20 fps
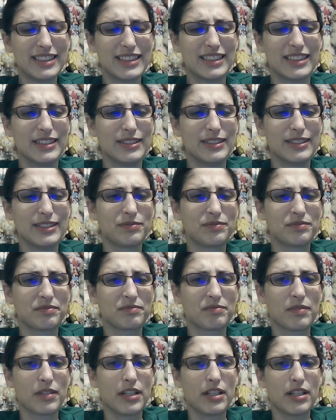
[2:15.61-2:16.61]

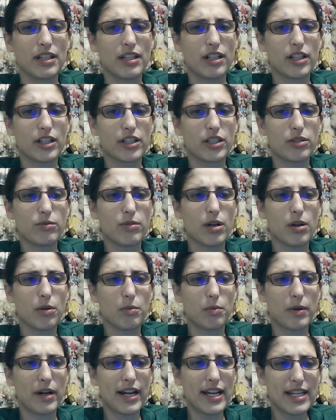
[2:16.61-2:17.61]
Are you all
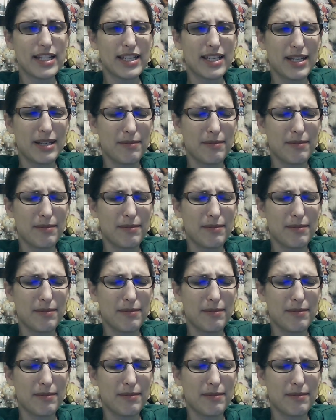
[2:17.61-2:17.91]
right?